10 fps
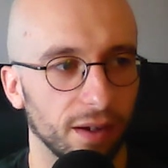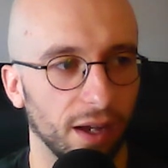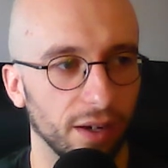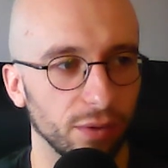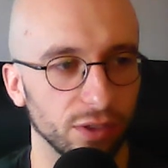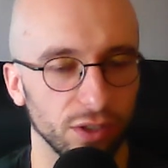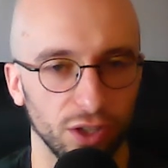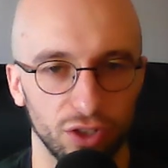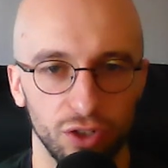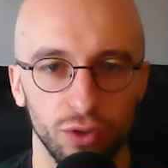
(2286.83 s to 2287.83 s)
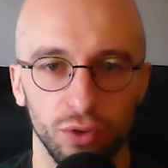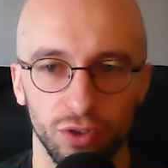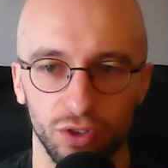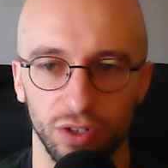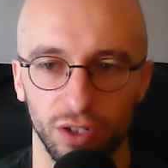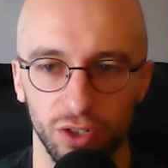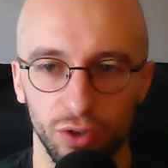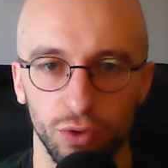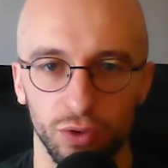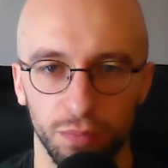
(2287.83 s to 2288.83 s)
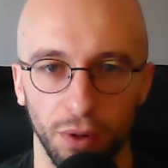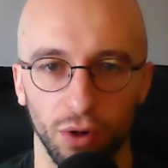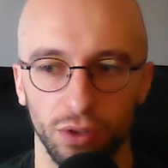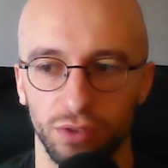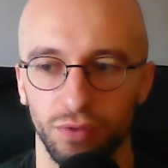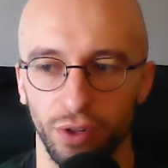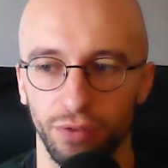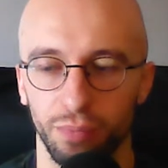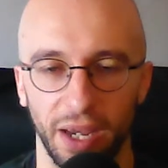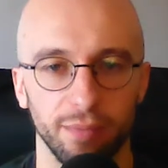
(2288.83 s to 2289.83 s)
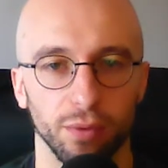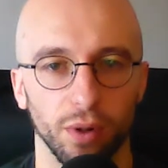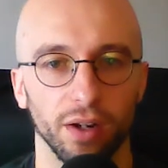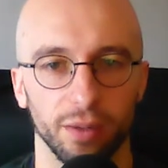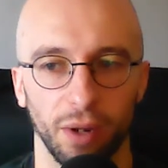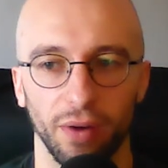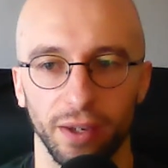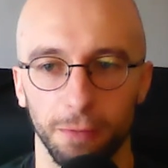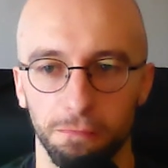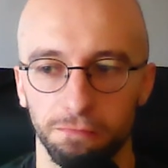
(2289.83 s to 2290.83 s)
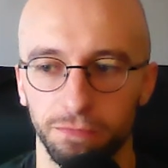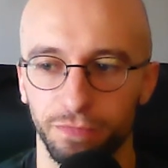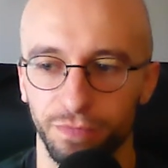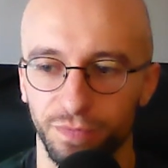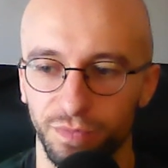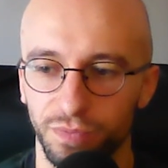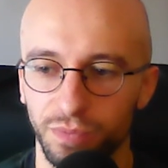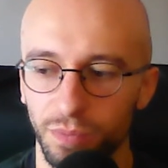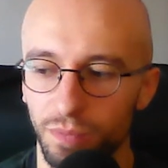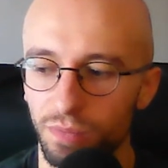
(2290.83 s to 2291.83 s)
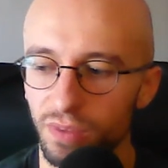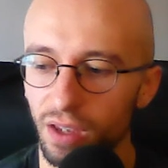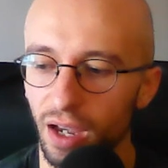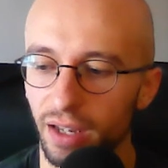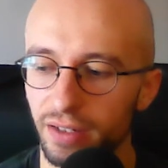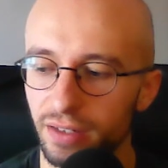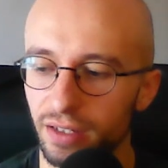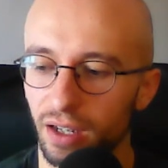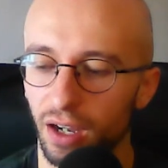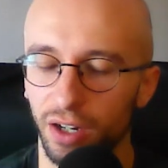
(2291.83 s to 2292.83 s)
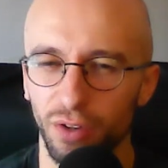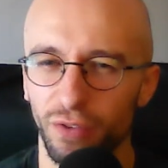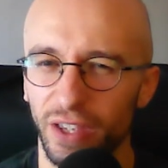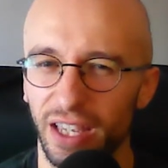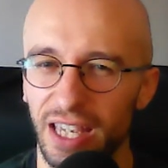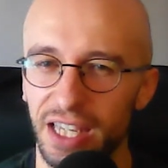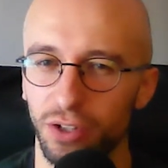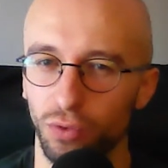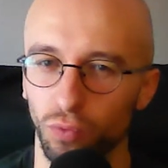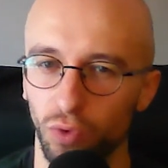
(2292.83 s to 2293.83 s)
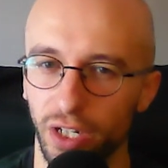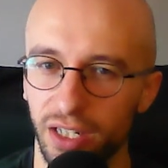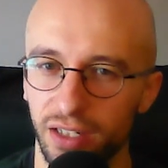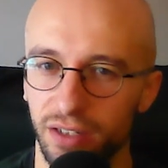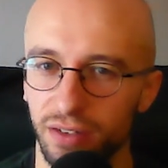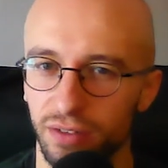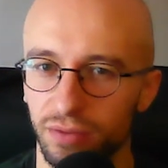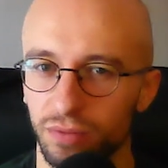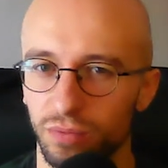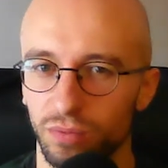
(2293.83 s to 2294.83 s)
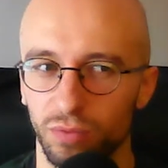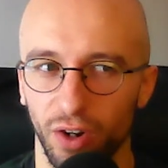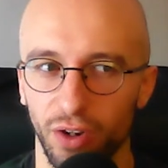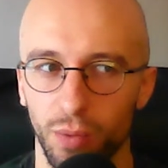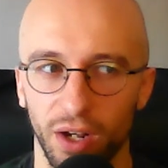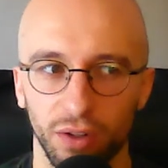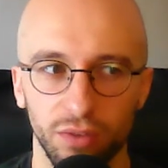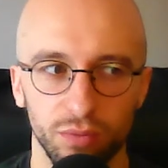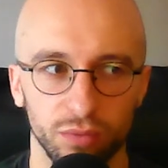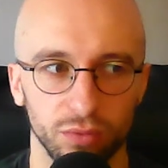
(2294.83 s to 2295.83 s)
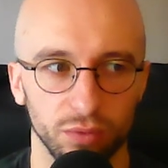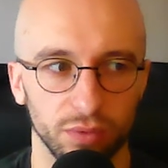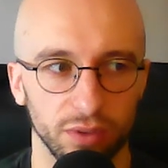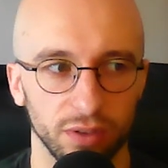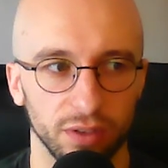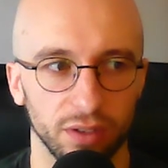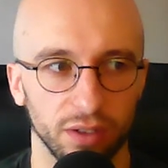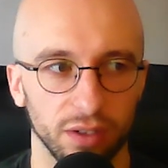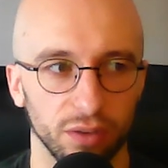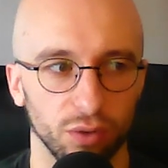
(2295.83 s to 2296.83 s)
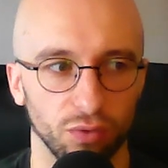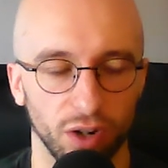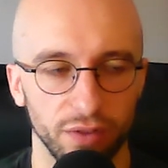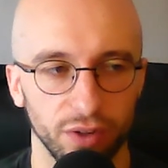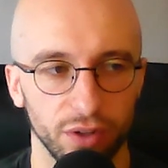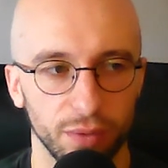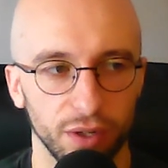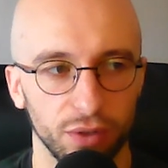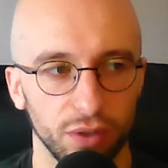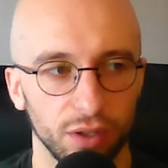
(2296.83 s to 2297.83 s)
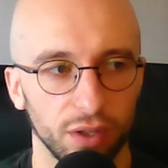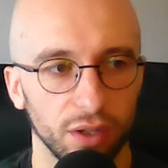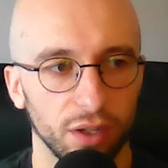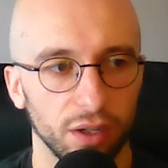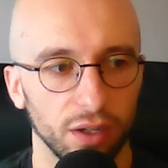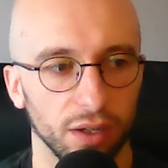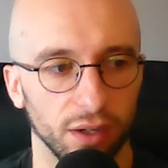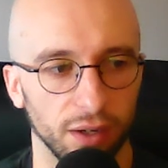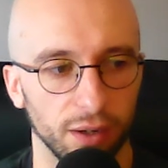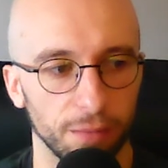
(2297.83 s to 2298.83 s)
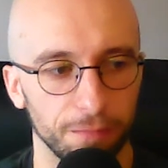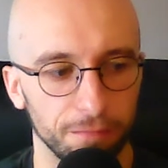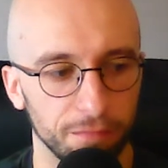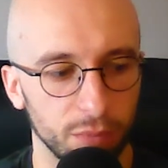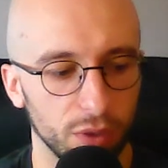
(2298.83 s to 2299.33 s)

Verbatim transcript: and it was a huge a huge box full of paperwork about him. And I don't think he could read very well or write very well. Um,